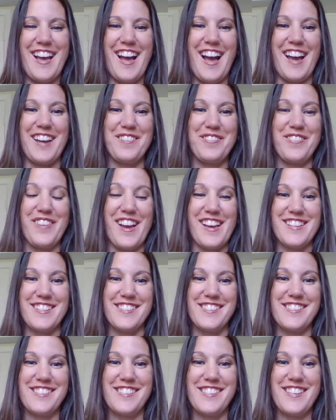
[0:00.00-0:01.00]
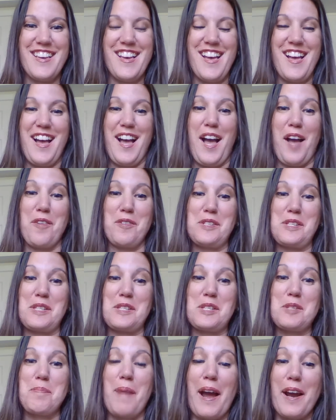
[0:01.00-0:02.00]
Hi, friends. I was
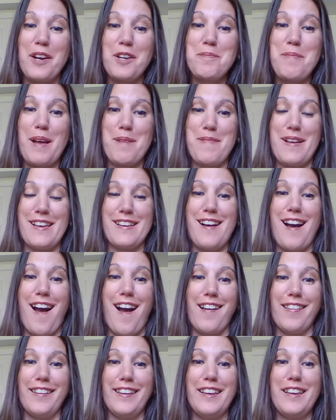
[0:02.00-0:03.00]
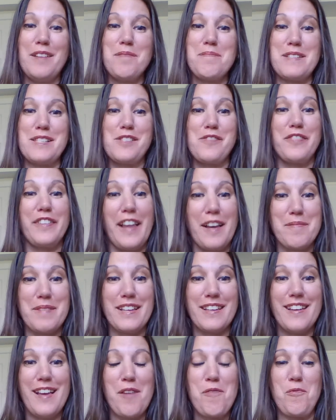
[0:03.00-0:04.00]
inspired by my colleague, Miss
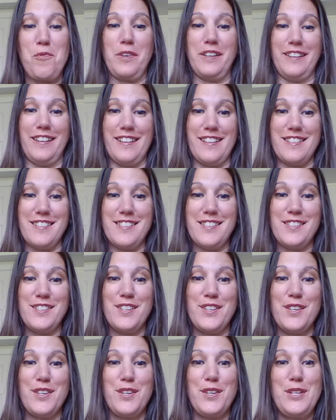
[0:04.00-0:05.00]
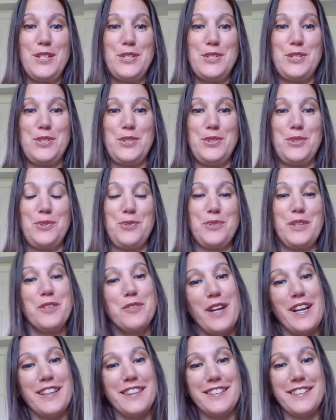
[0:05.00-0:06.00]
Fleming at Woodland, to
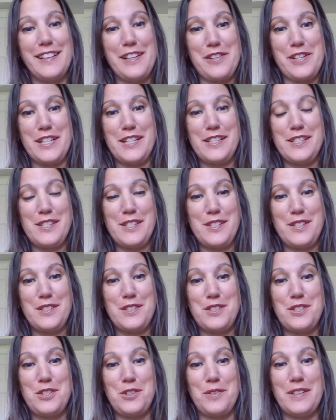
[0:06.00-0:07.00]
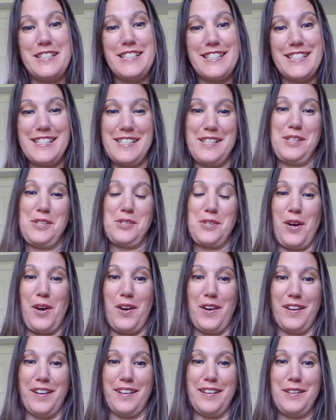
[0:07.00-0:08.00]
rewrite the lyrics to a Disney
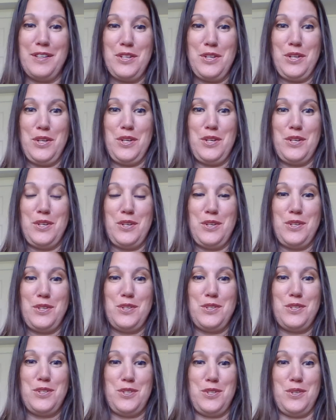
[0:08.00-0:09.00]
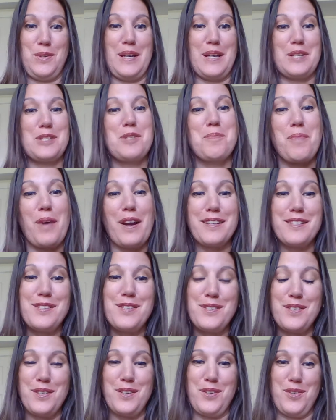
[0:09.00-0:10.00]
song to
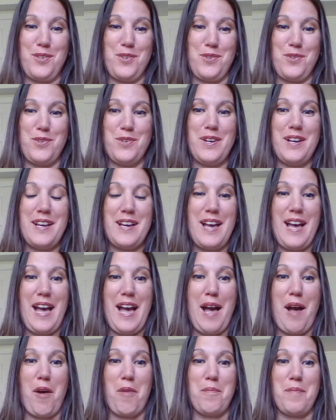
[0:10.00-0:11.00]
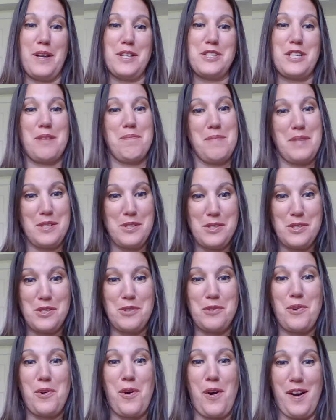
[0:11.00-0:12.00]
express to you how much I miss
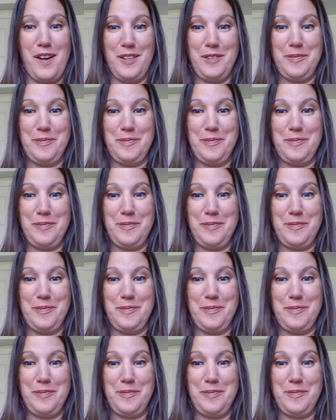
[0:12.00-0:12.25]
you all.